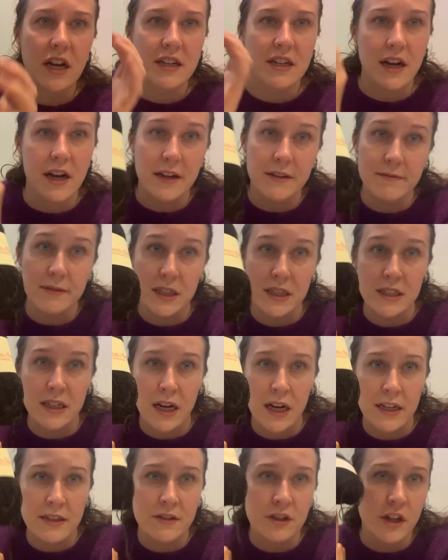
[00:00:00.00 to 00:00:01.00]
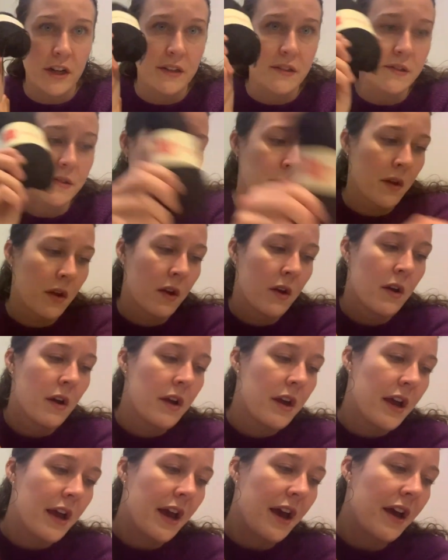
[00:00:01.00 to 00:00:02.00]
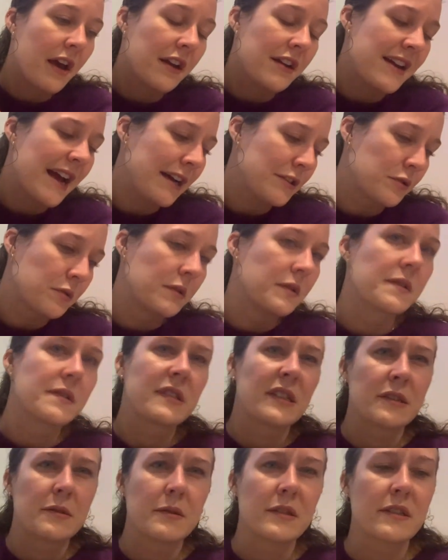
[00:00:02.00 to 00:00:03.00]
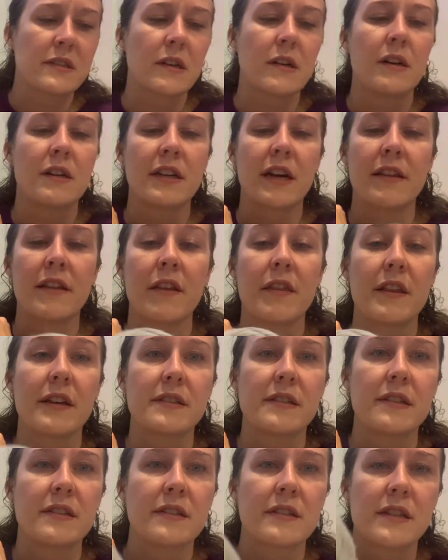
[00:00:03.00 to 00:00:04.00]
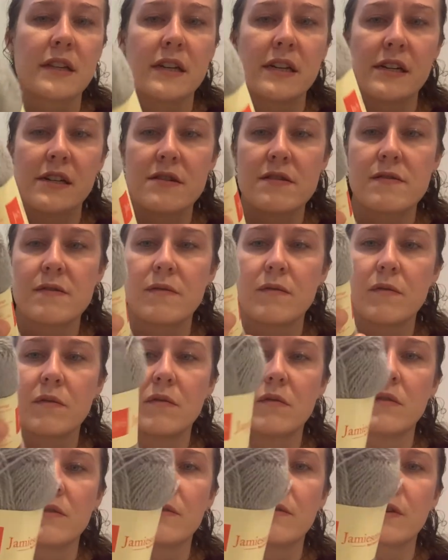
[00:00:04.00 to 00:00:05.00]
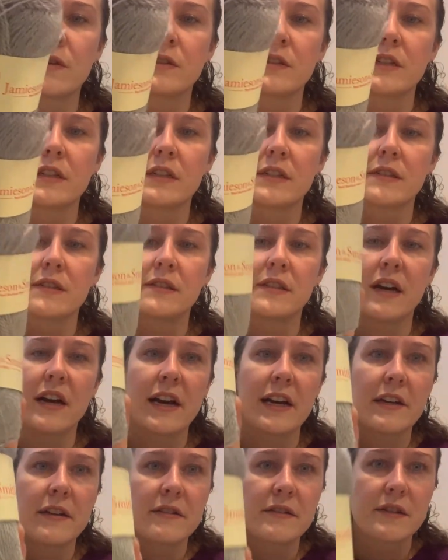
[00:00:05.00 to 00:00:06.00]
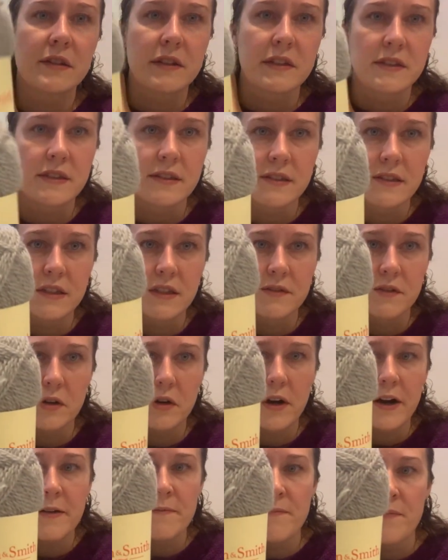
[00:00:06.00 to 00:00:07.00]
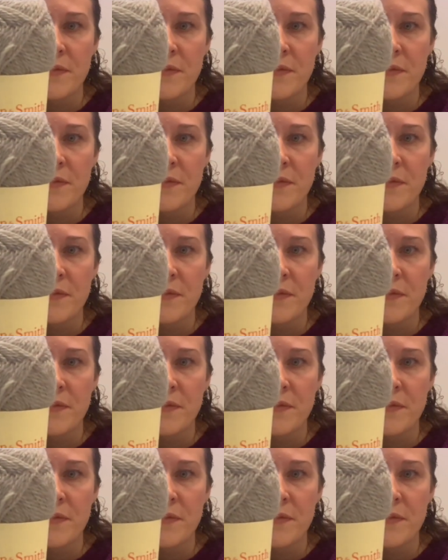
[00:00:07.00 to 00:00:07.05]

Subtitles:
dyed, undyed shades. Naturals, that's what it's called. And then this is the version that's dyed. So this is silver gray.